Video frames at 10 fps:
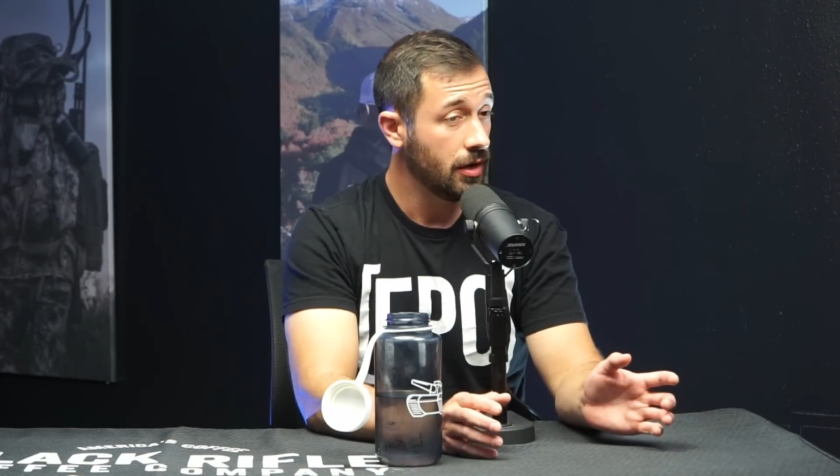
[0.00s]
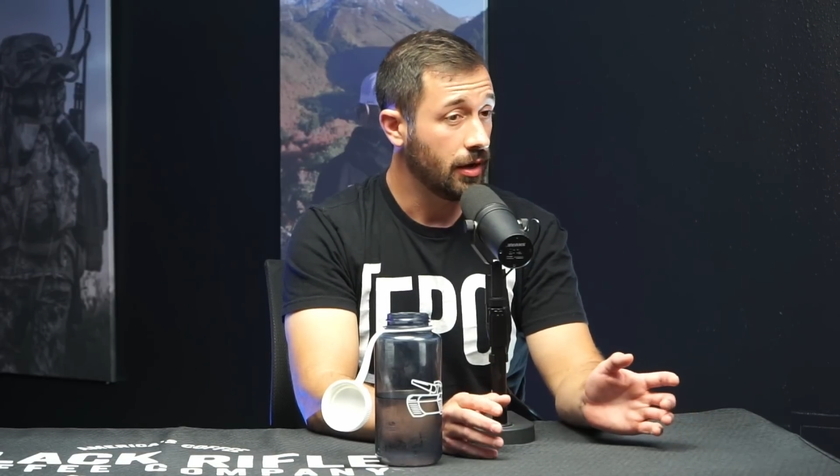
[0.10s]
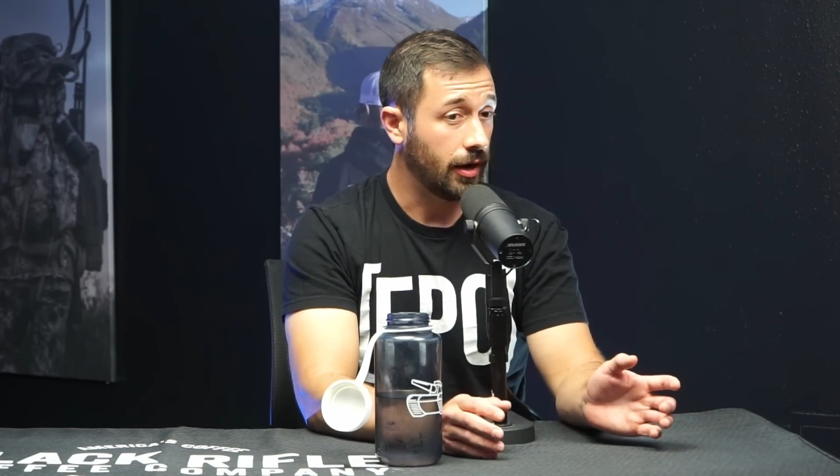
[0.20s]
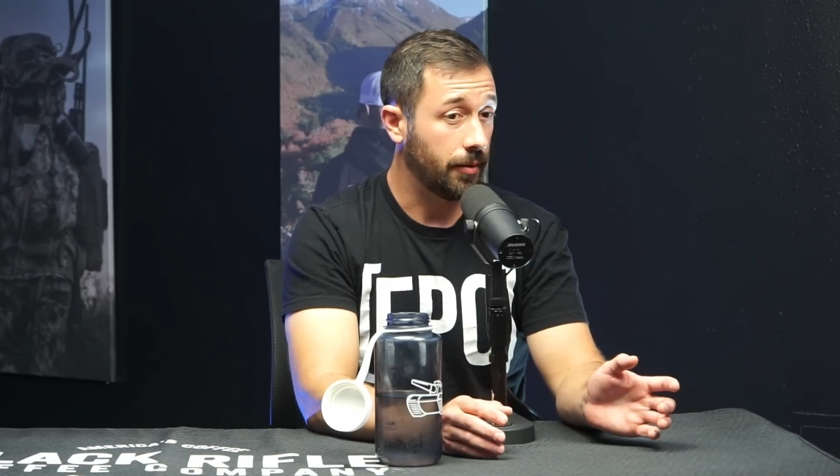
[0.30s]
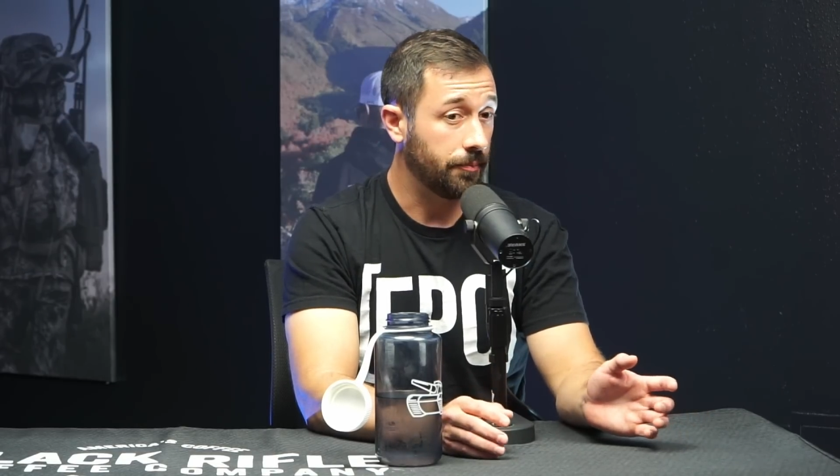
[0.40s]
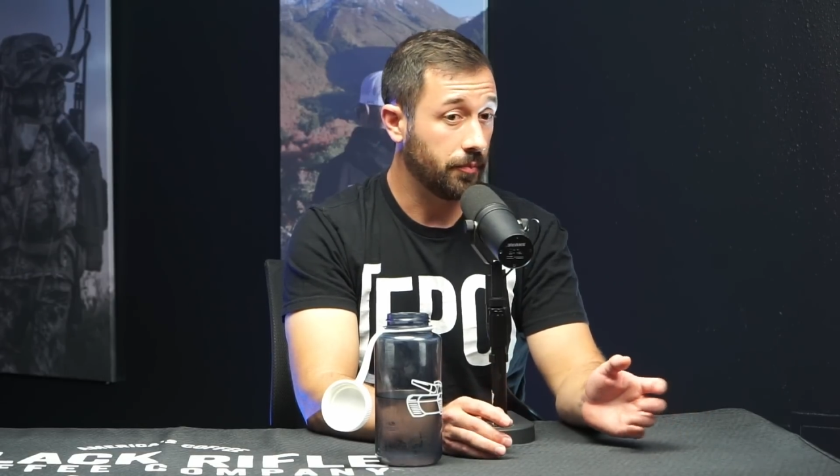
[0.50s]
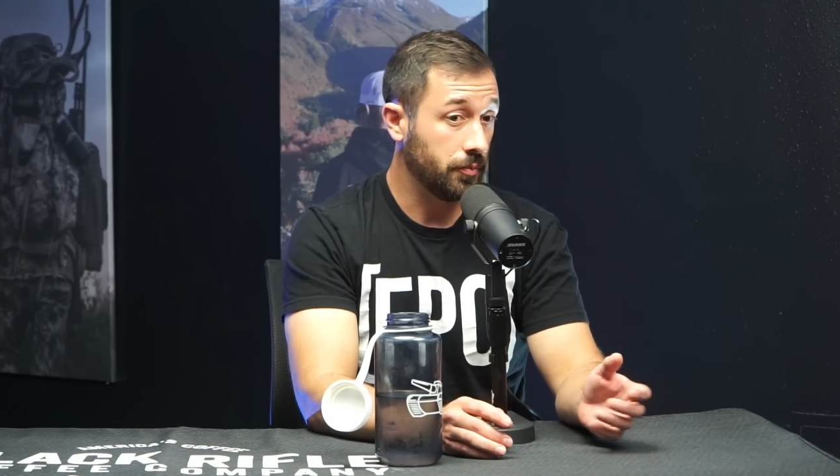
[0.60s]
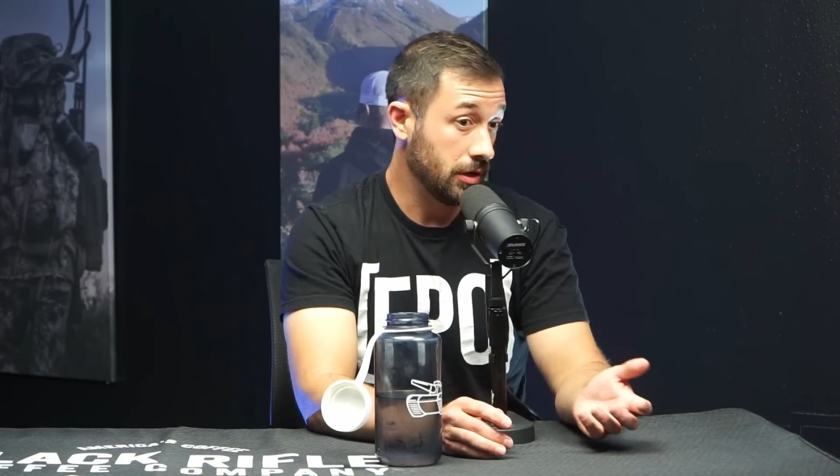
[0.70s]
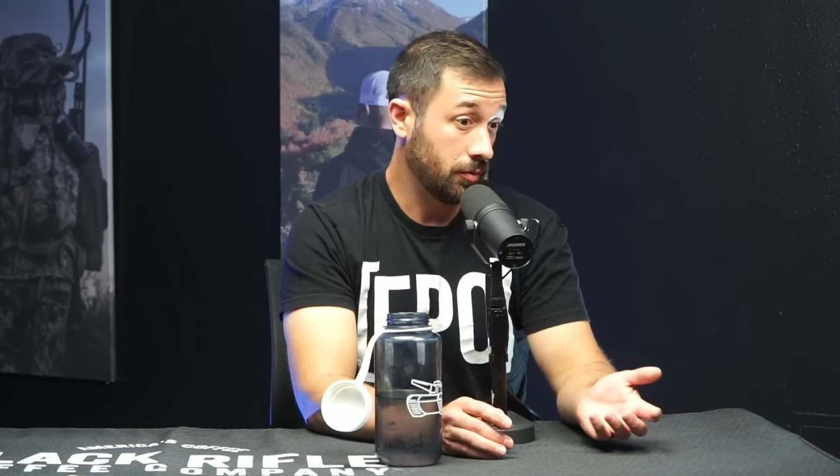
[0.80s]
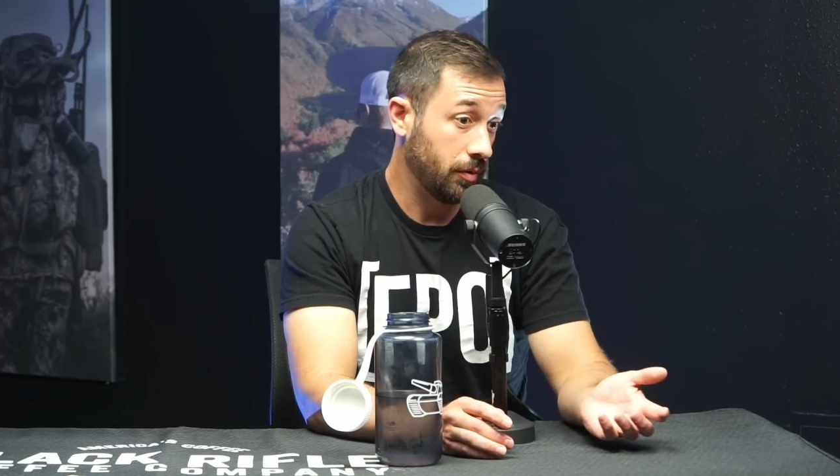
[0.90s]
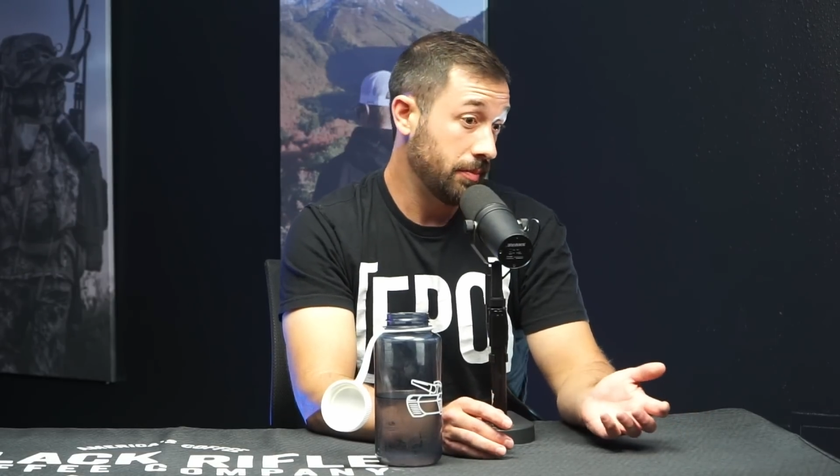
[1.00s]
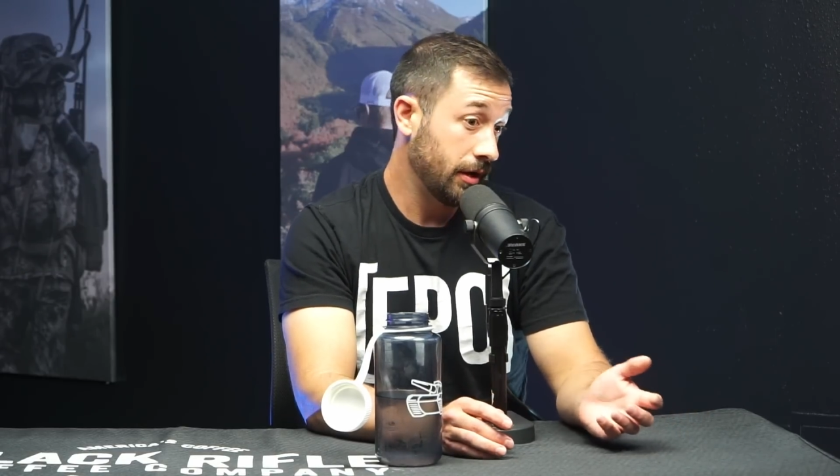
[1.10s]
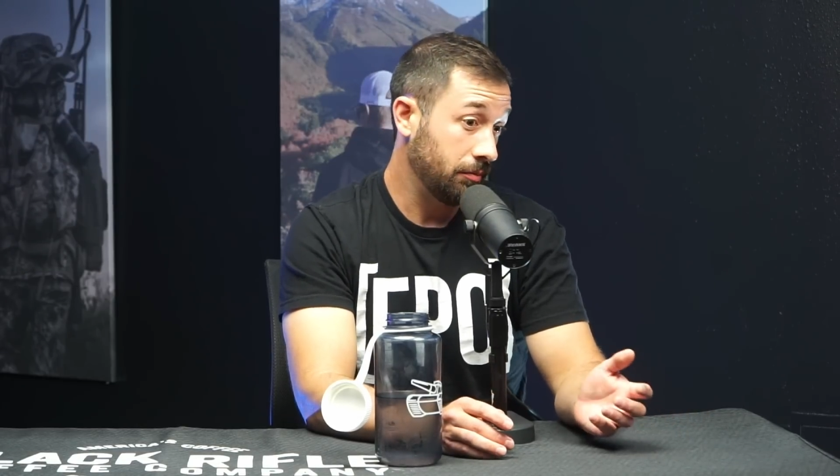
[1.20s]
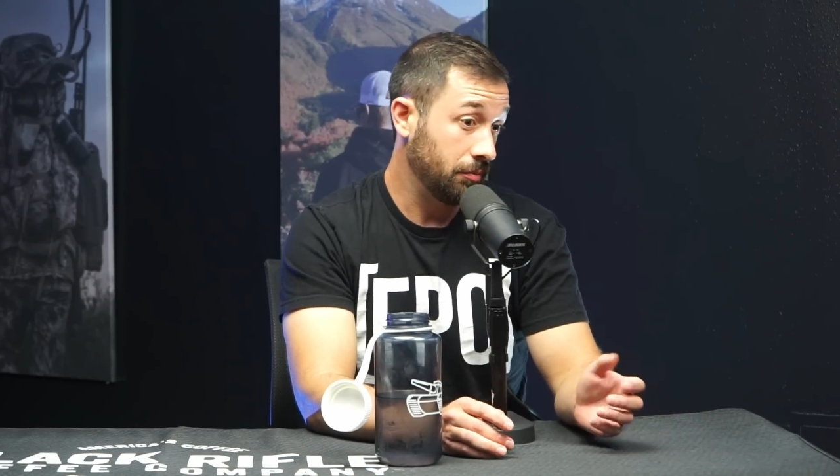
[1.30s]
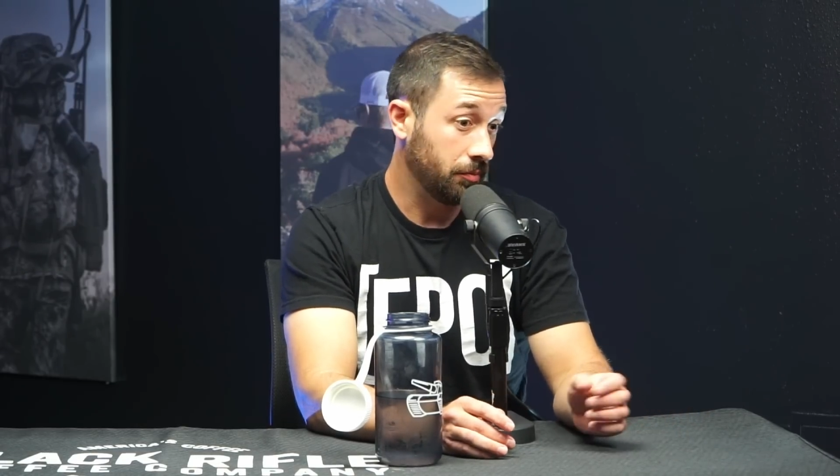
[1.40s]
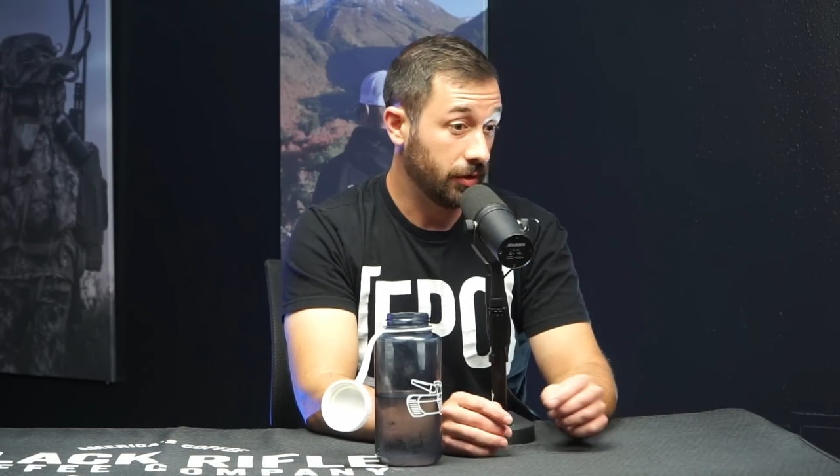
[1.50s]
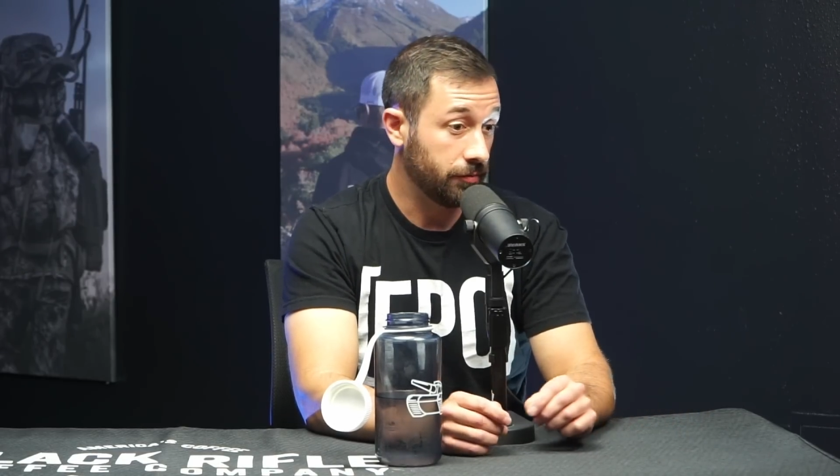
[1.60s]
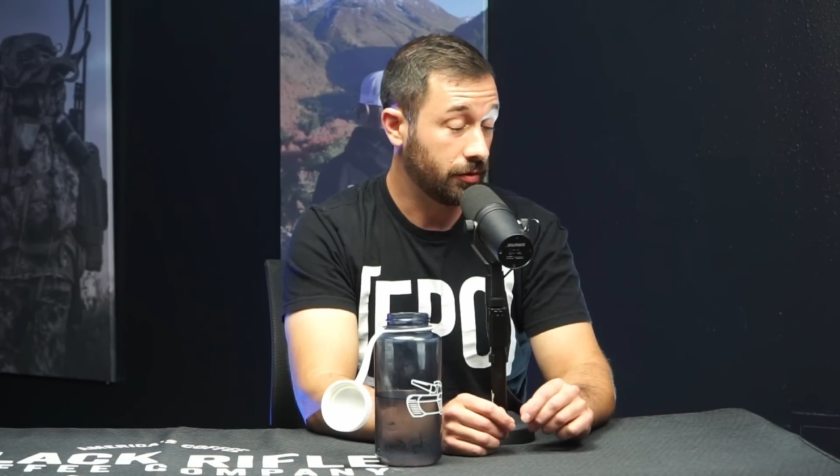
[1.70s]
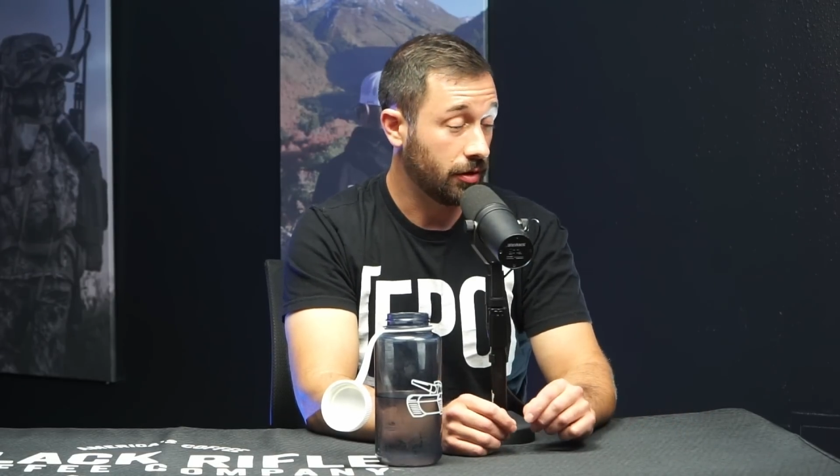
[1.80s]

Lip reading: We may give you